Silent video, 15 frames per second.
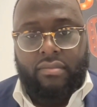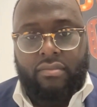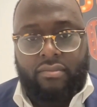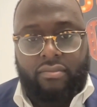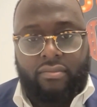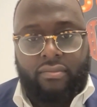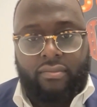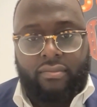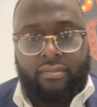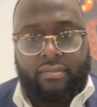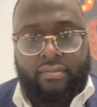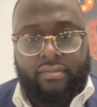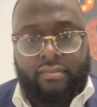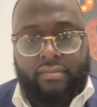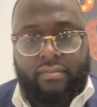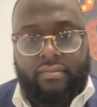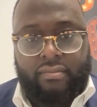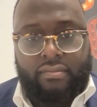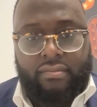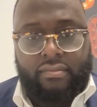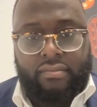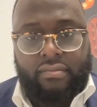
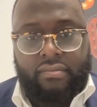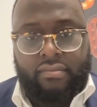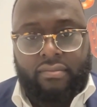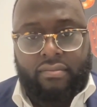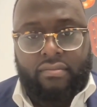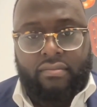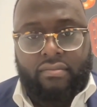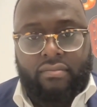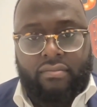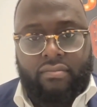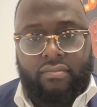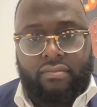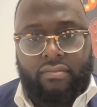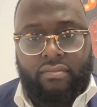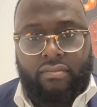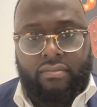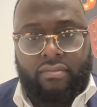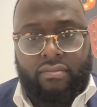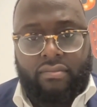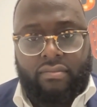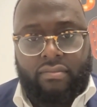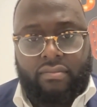
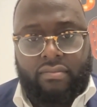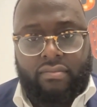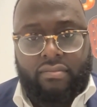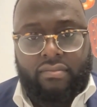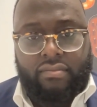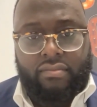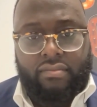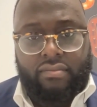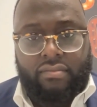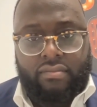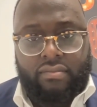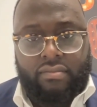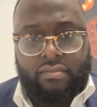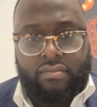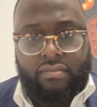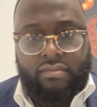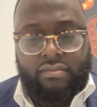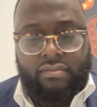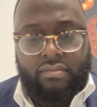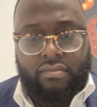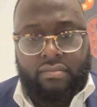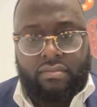
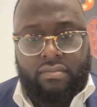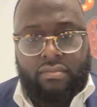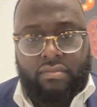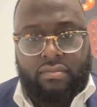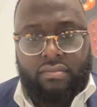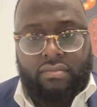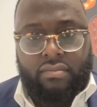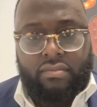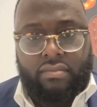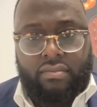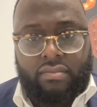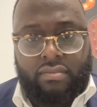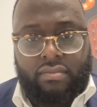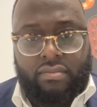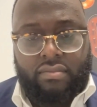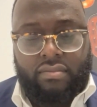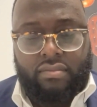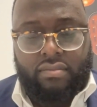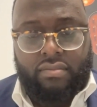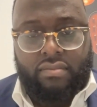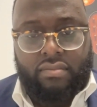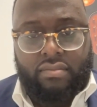
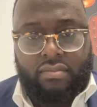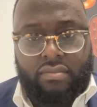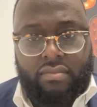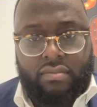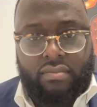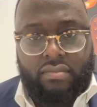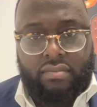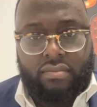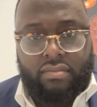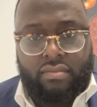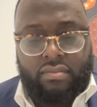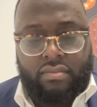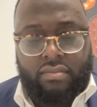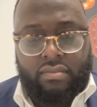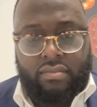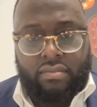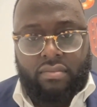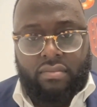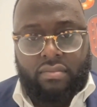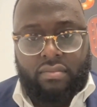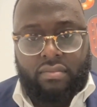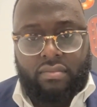
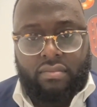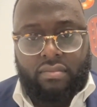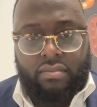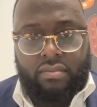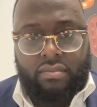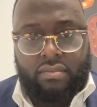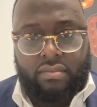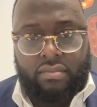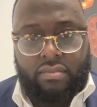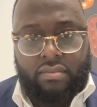[no speech]